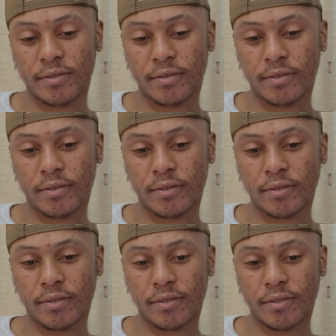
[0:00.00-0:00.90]

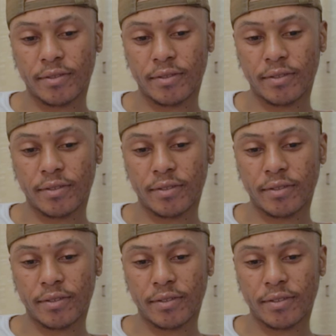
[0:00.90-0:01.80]

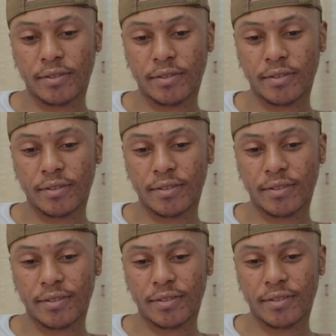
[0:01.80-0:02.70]

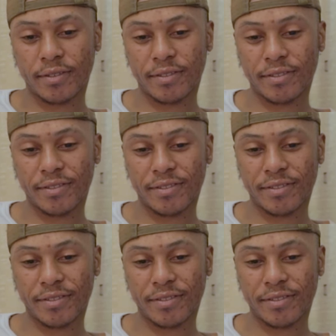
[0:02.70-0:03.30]
No words are spoken by the person on screen.